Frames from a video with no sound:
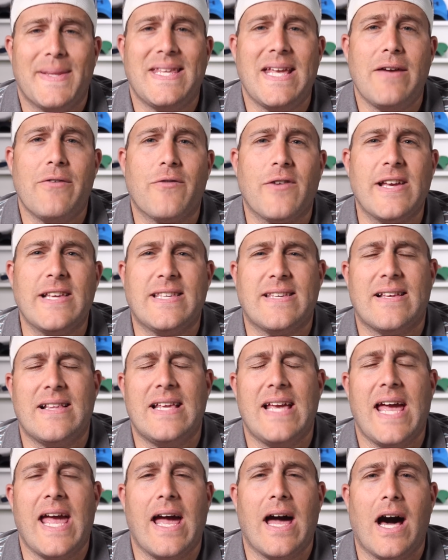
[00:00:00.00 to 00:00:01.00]
But they
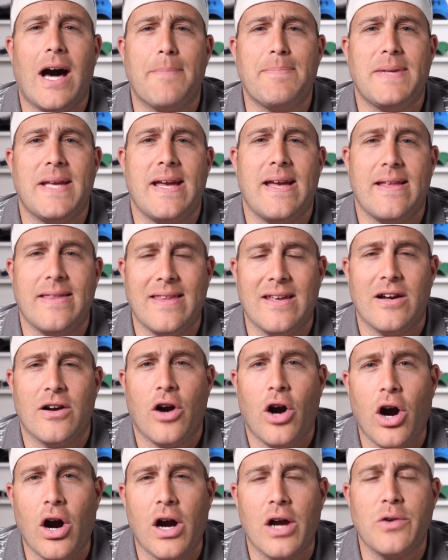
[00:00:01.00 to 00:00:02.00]
recently updated their
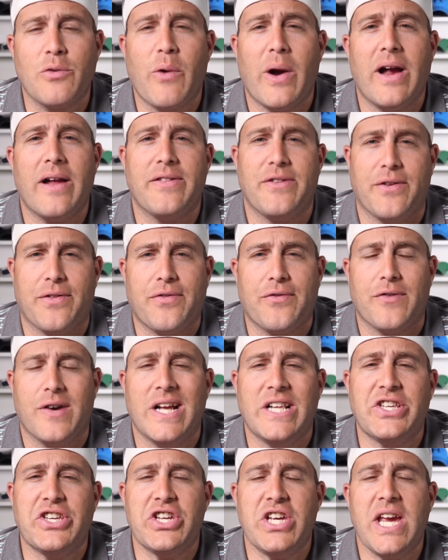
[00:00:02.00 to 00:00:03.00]
hardware to
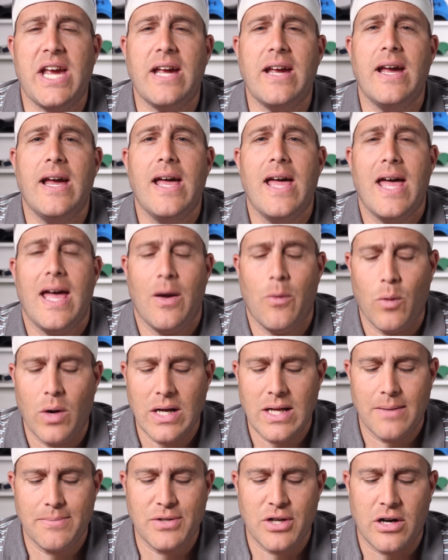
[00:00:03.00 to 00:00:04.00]
3G, and
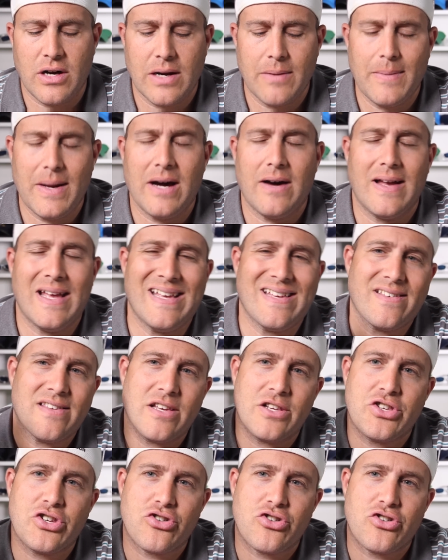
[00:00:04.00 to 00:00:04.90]
what I'm talking about is the